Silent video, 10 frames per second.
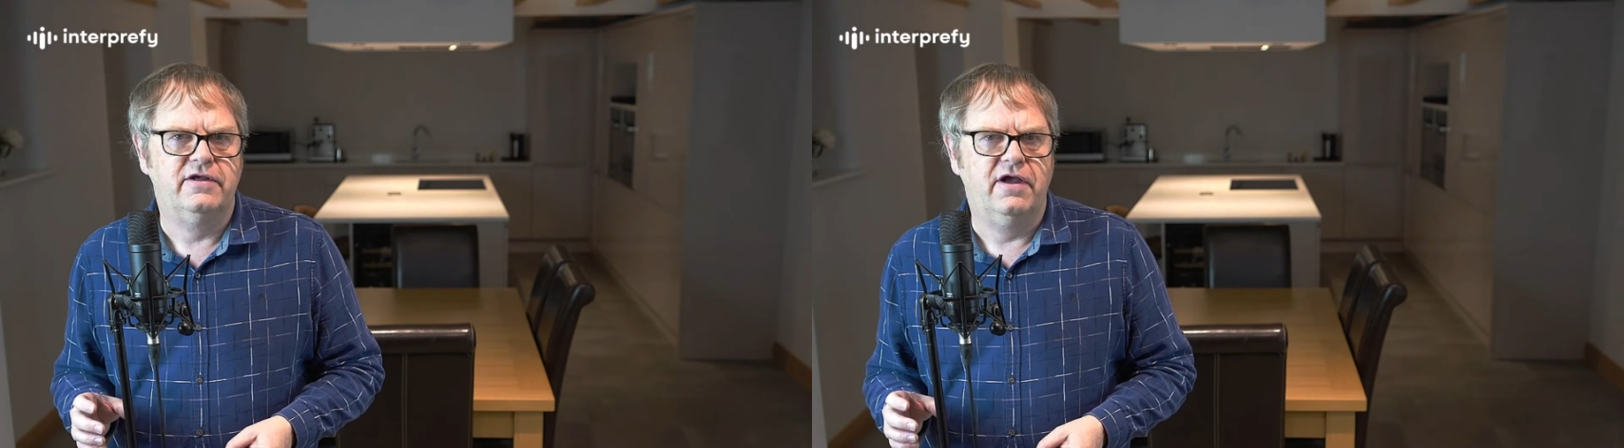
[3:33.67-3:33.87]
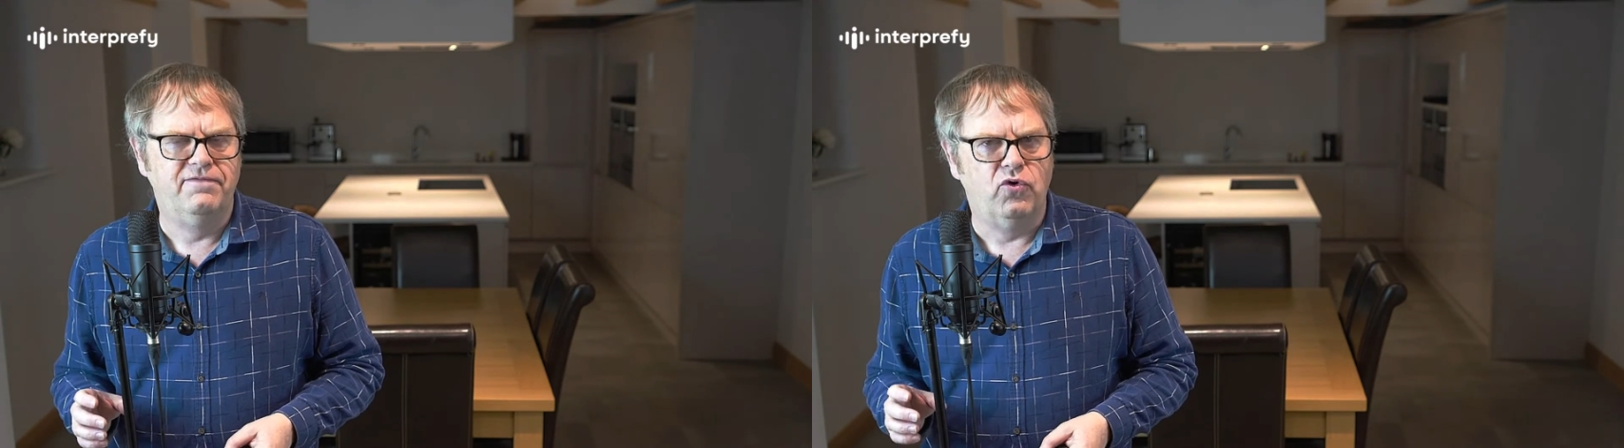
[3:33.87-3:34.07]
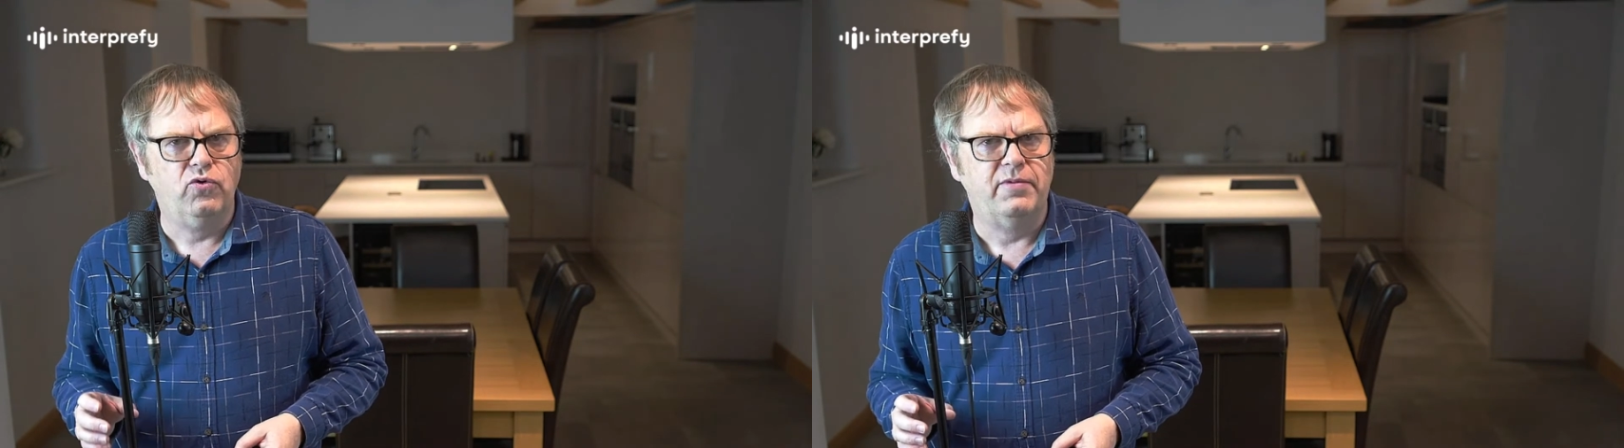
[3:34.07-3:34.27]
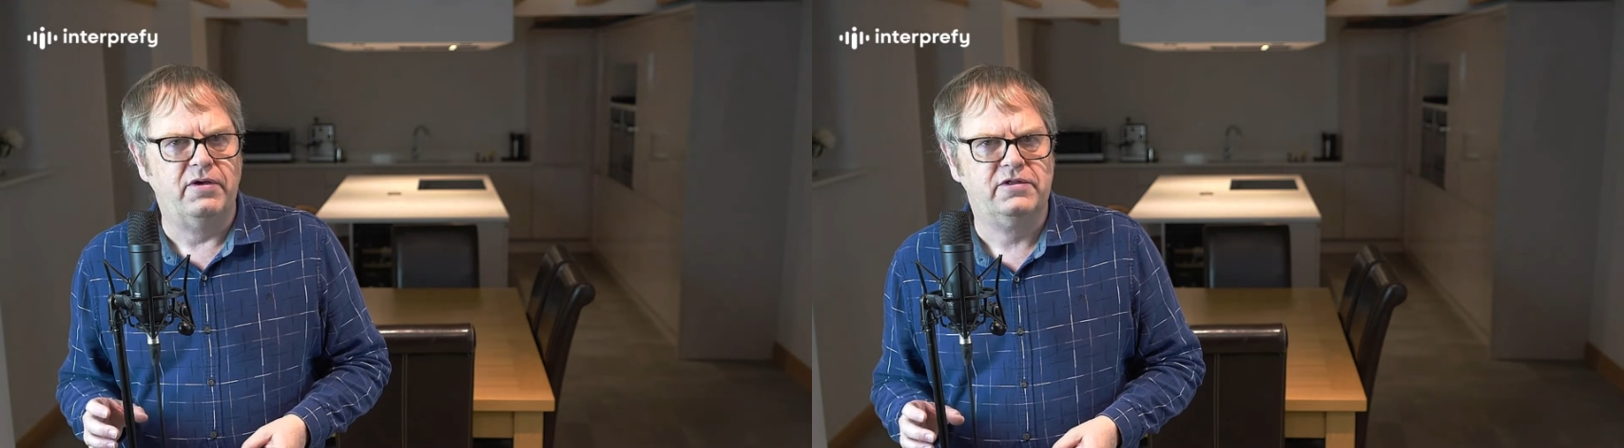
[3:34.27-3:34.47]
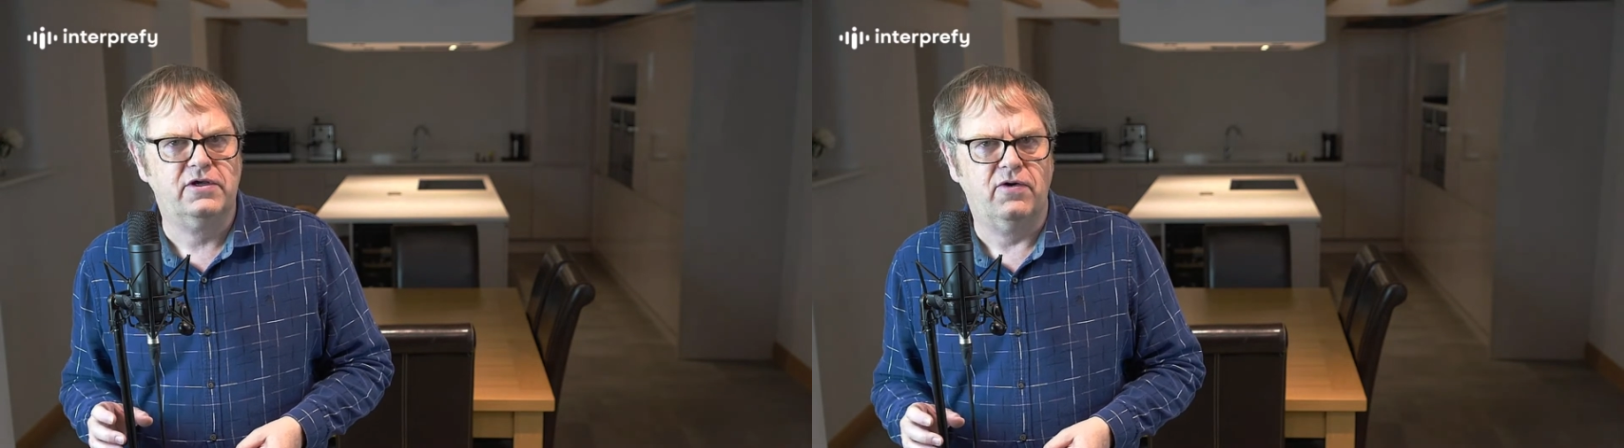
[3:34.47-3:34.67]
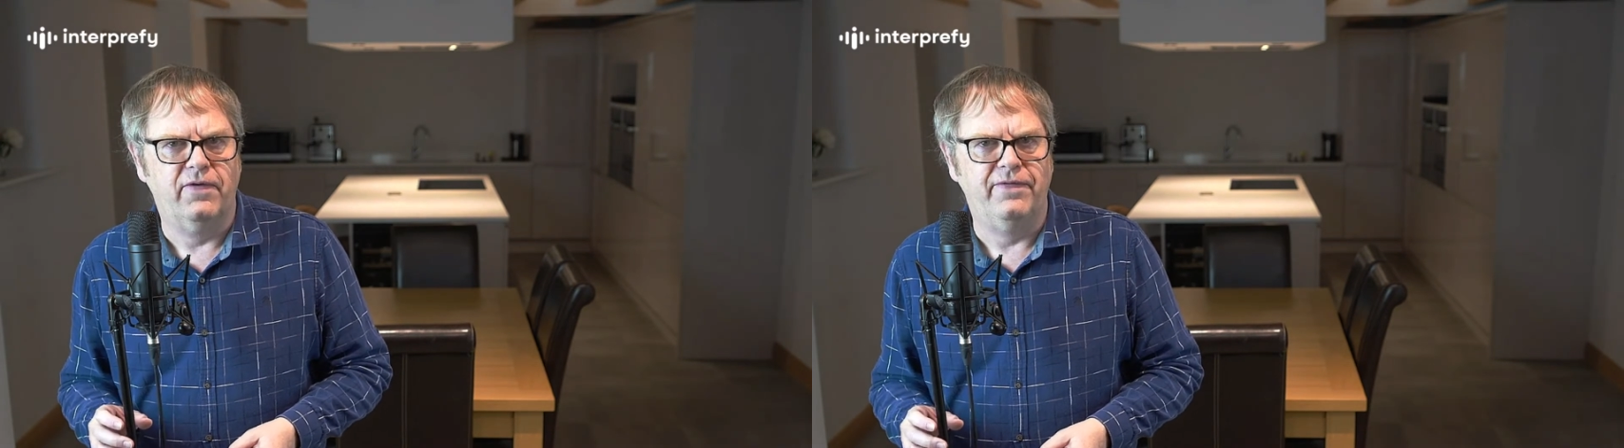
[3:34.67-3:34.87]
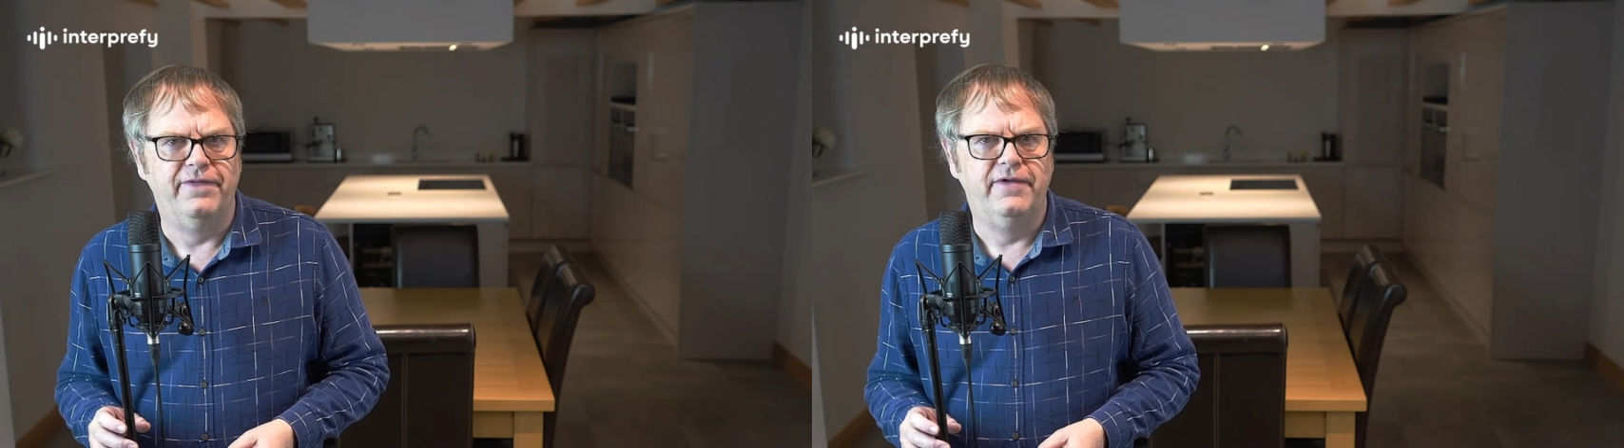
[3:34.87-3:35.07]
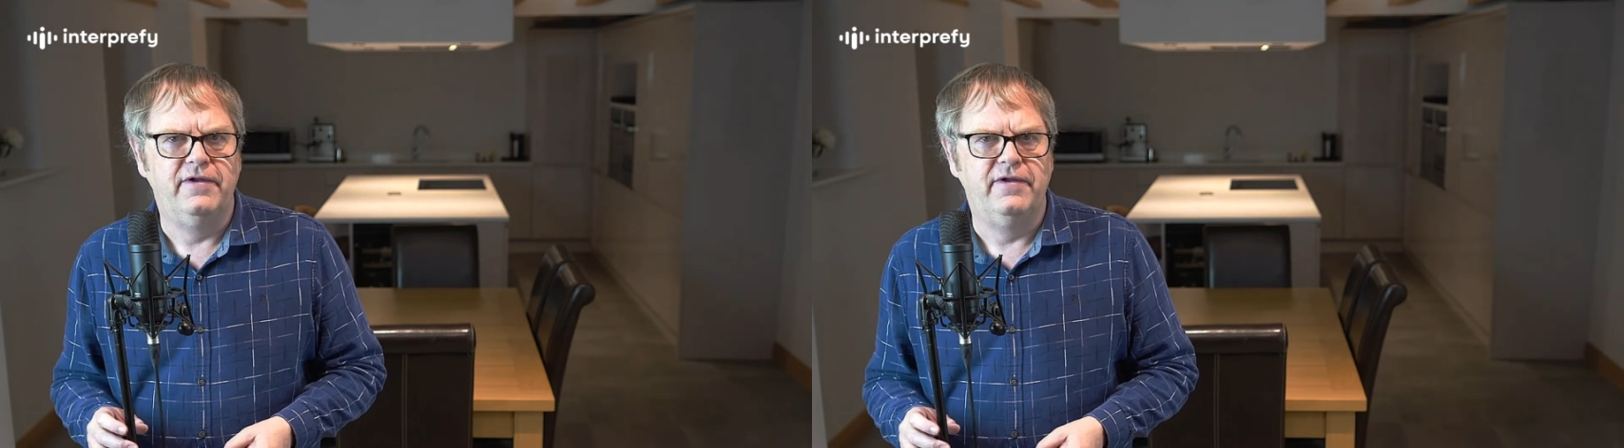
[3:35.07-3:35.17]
have almost gone.